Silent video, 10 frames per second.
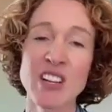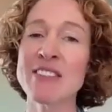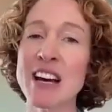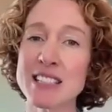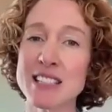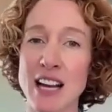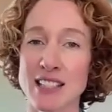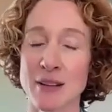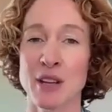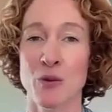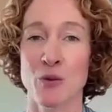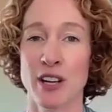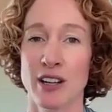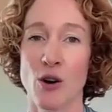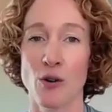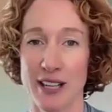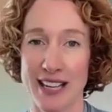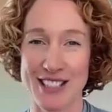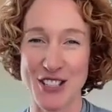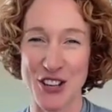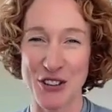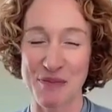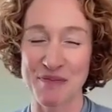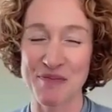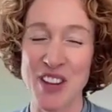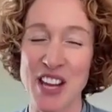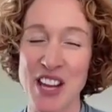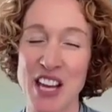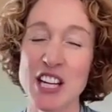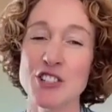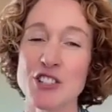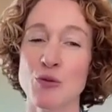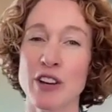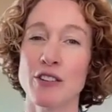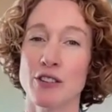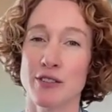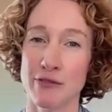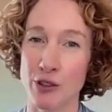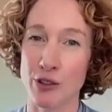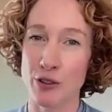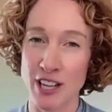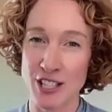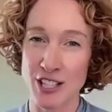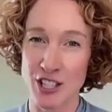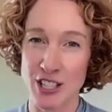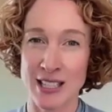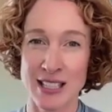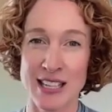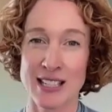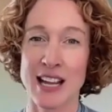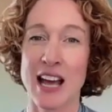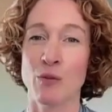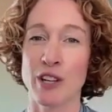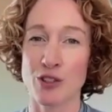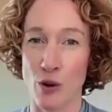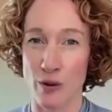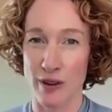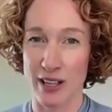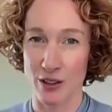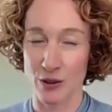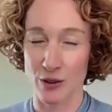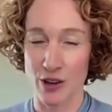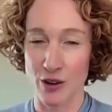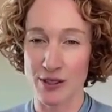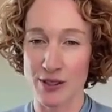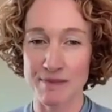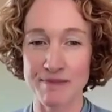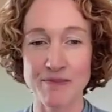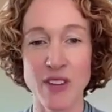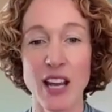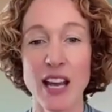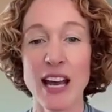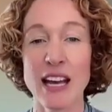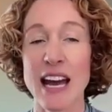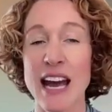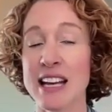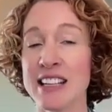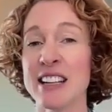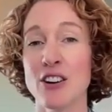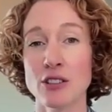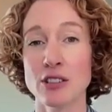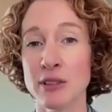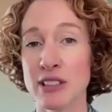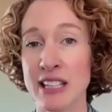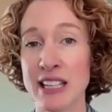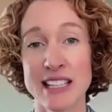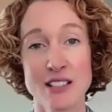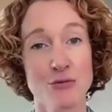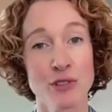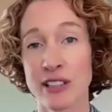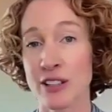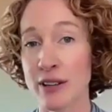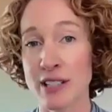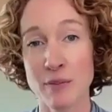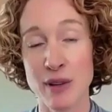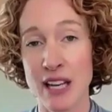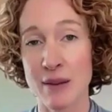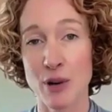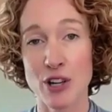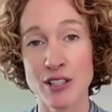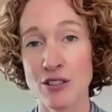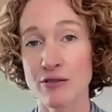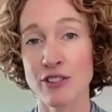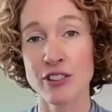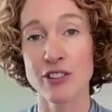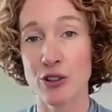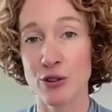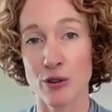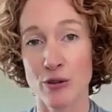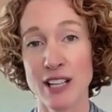That's not something we're going to hold against her. So we call those fluke aggression incidents, and we don't include those. And ultimately, it's really going to be personal for you.